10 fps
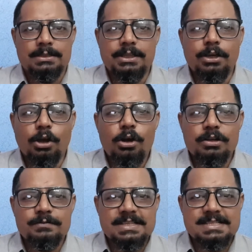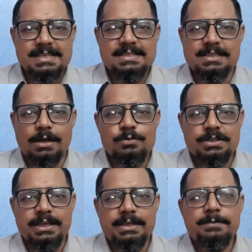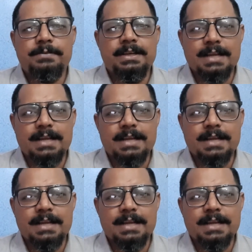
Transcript: the lord of the sixth house in different